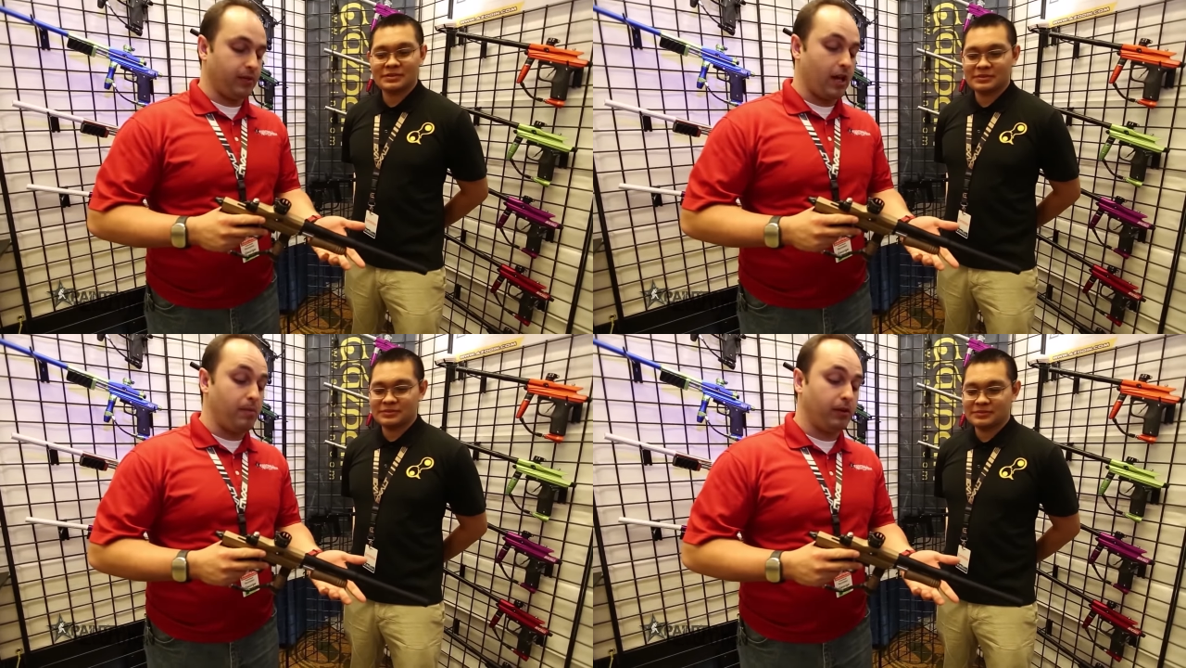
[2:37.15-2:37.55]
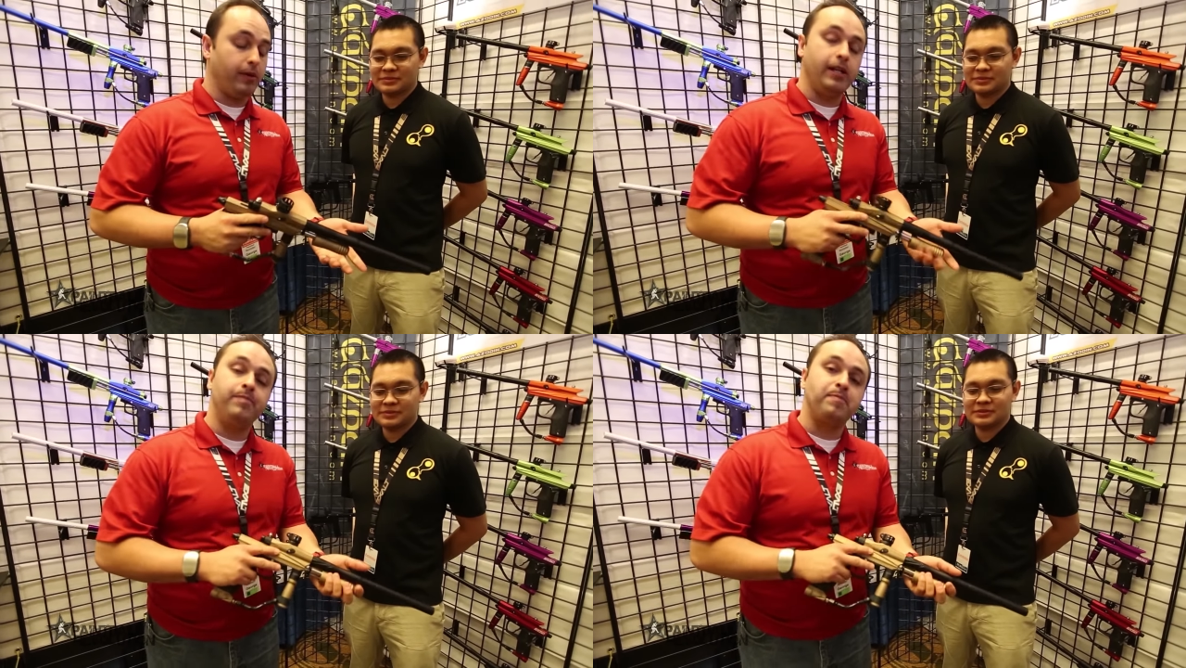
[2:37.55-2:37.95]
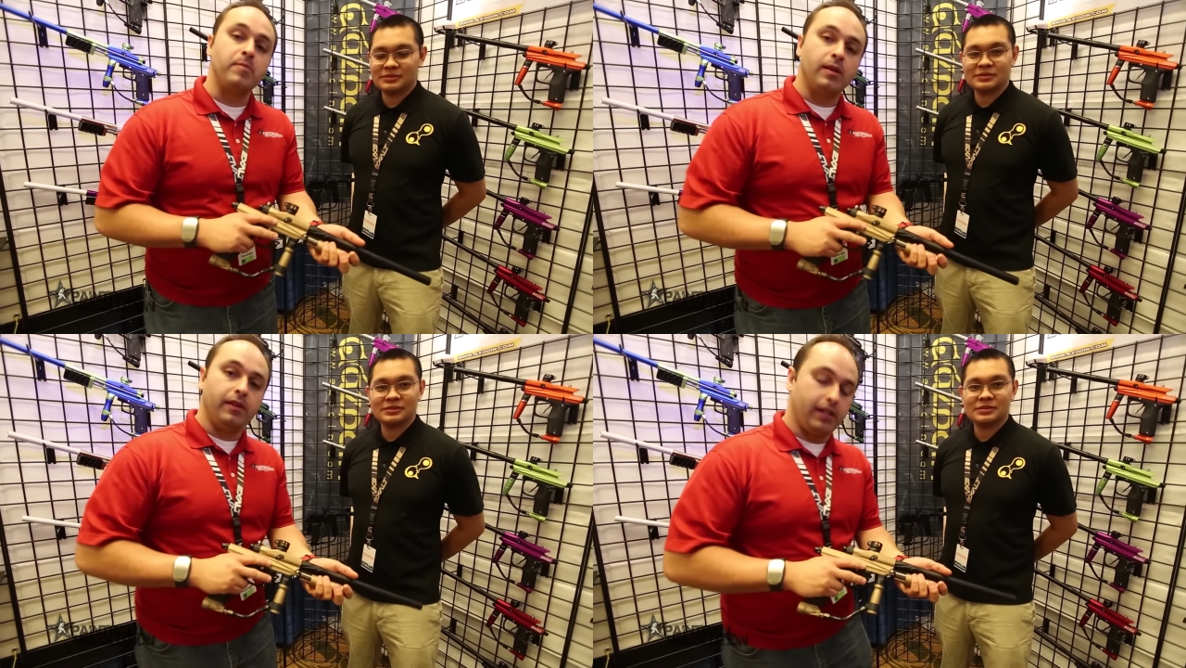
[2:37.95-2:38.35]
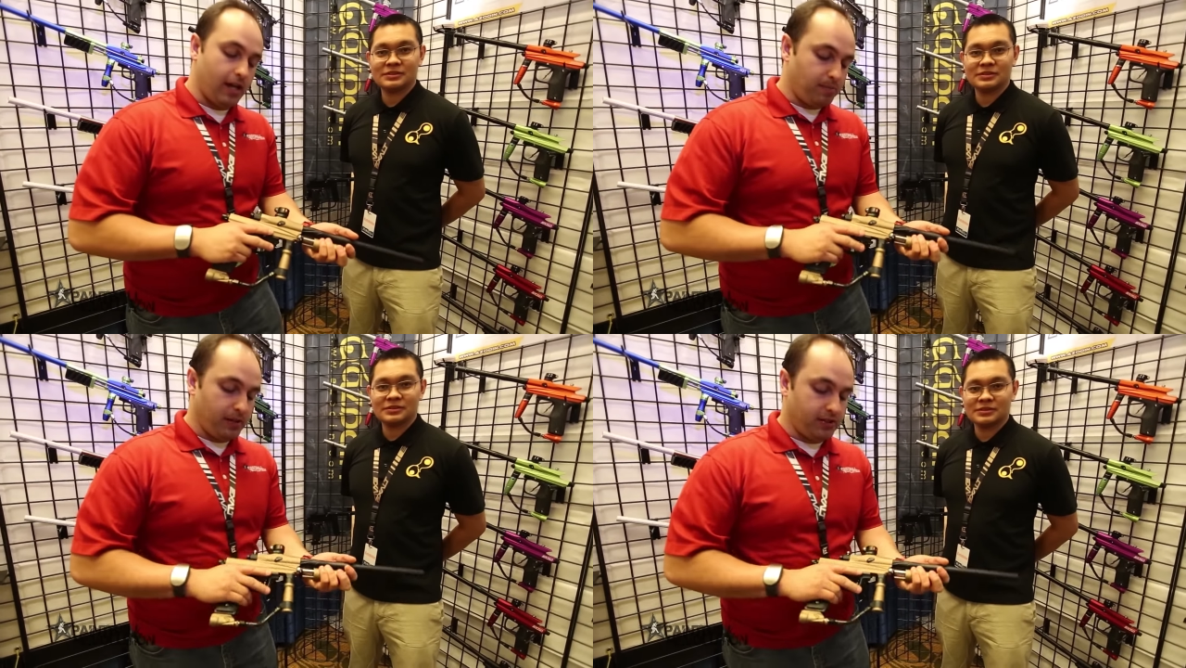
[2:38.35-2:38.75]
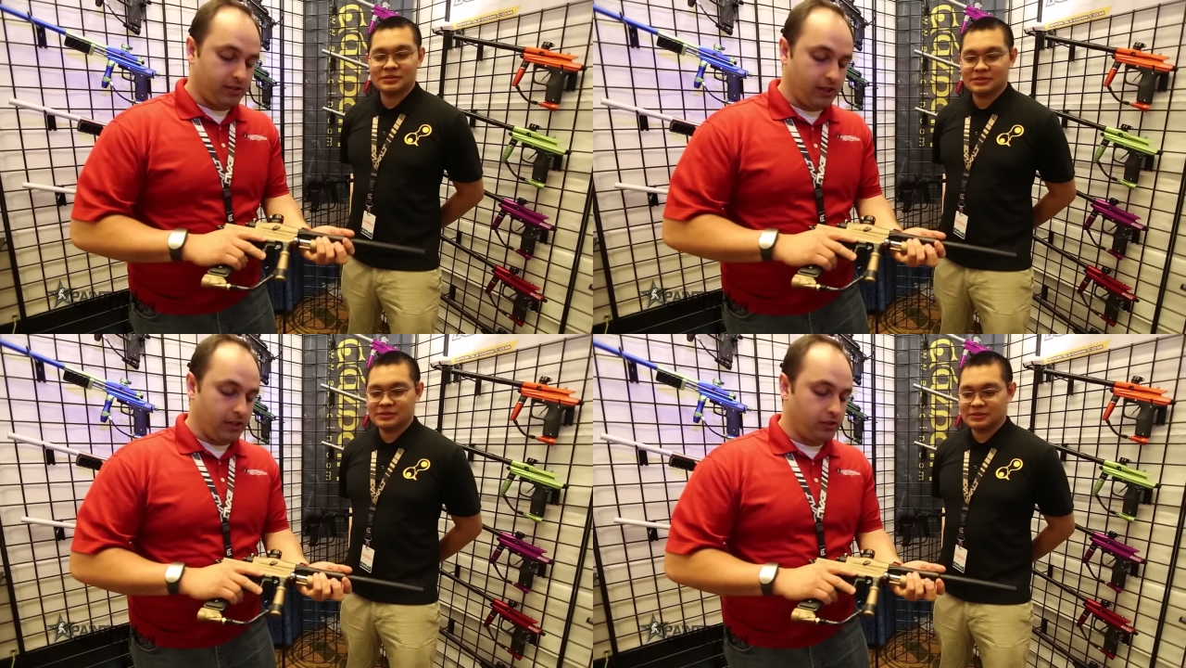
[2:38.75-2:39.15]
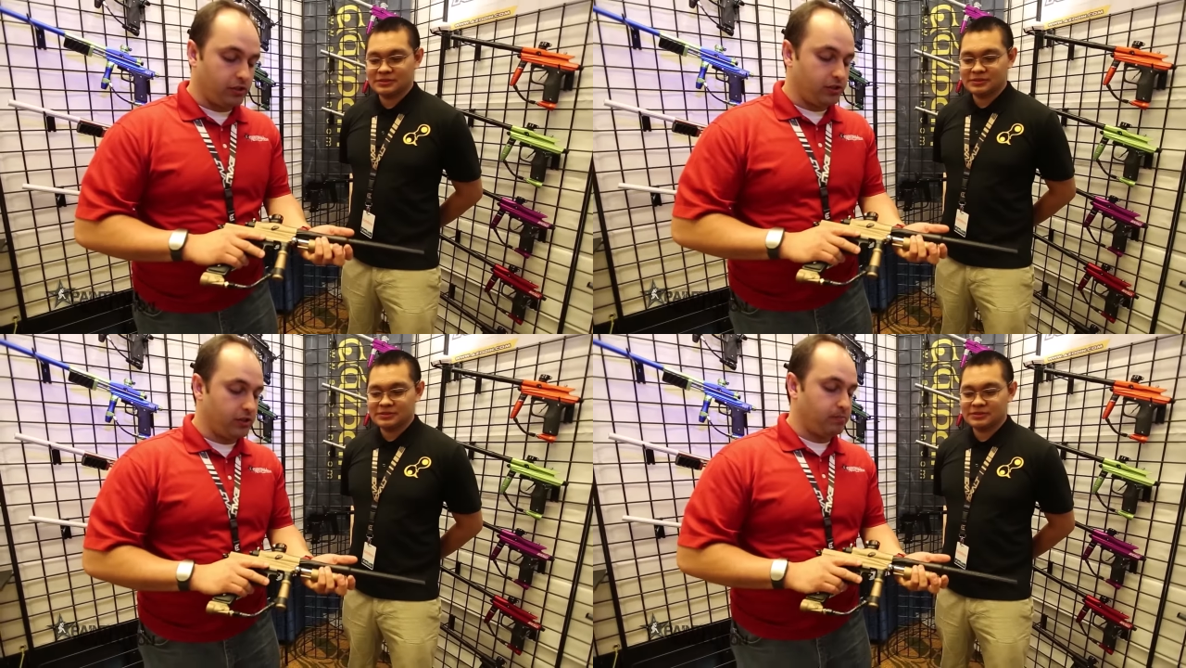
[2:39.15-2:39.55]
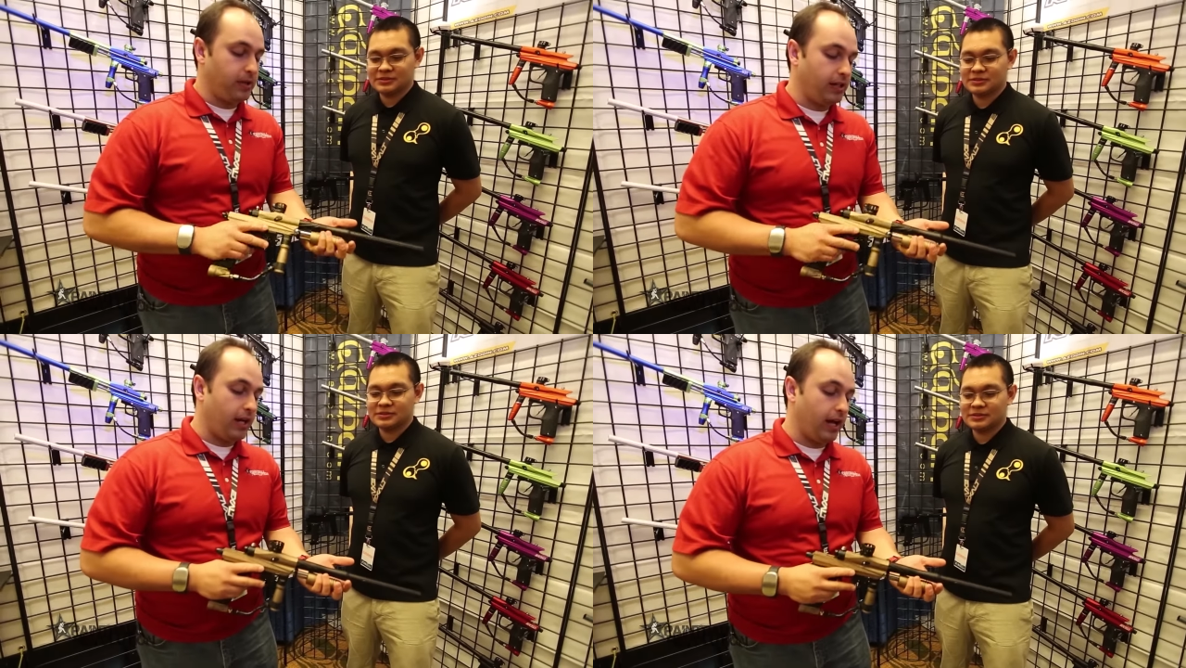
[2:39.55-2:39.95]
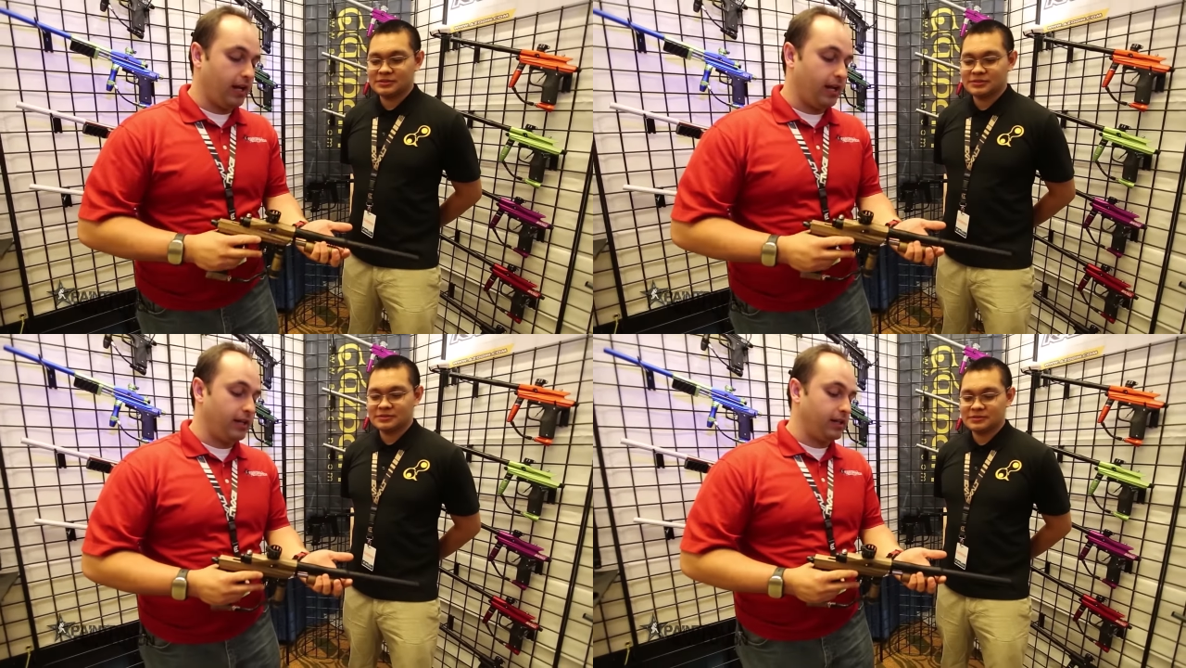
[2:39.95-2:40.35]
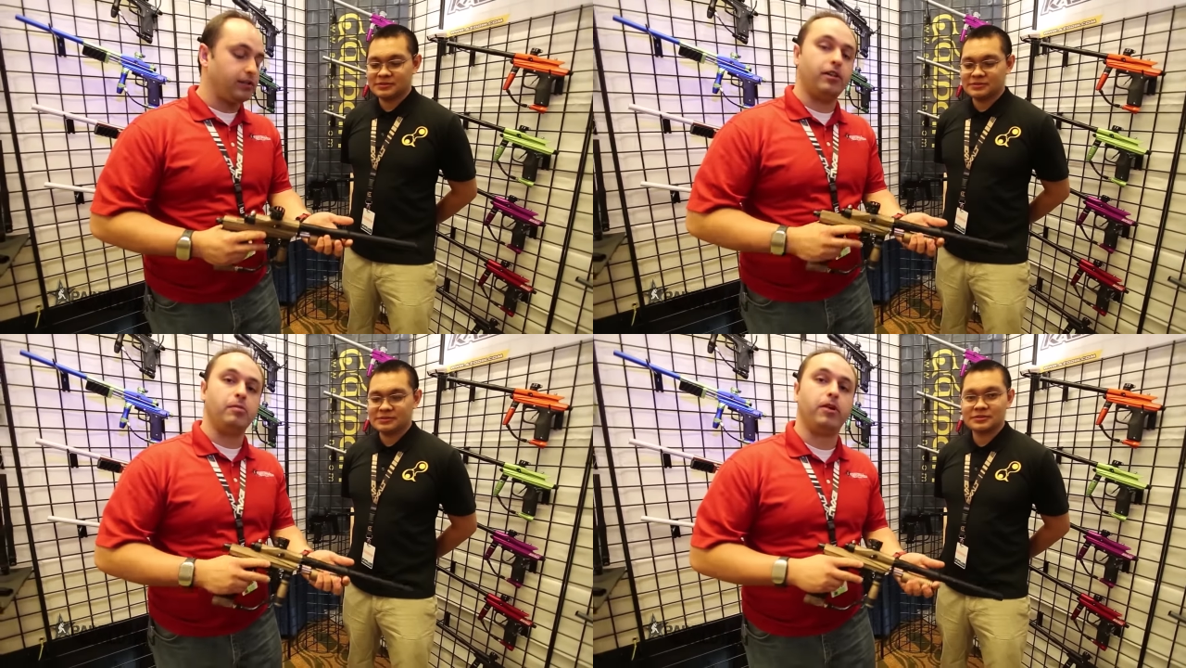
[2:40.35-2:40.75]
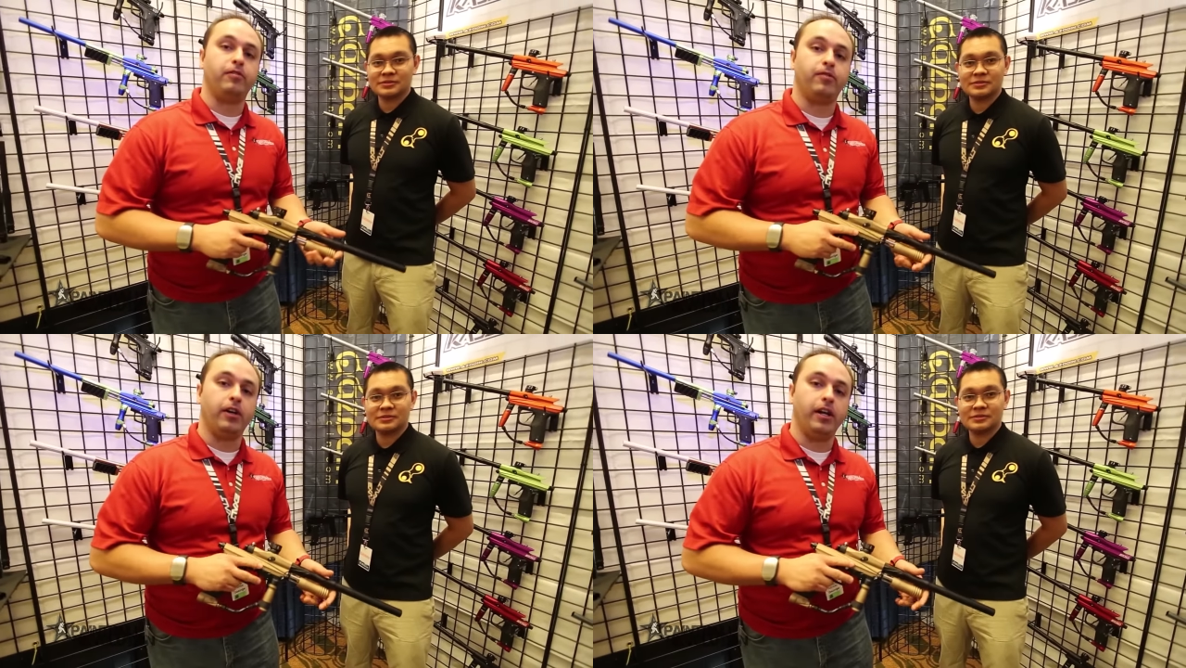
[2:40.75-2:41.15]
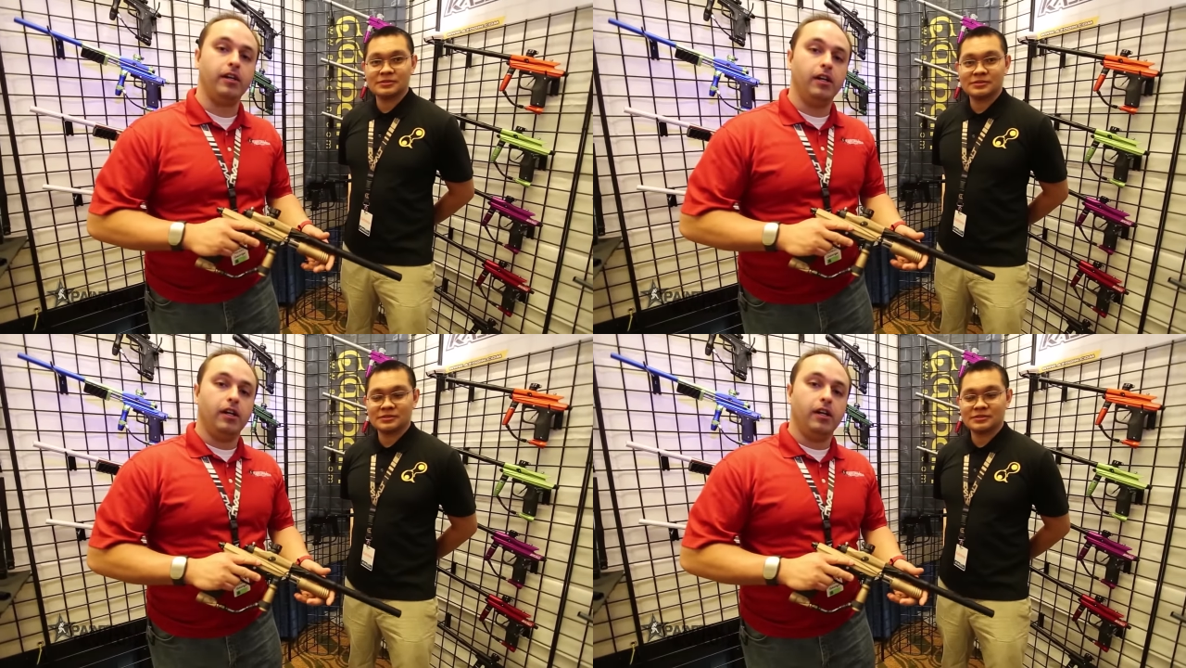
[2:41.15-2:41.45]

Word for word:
Speaker 1: the KP3, the KPC should just be a, a nice little upgrade for you.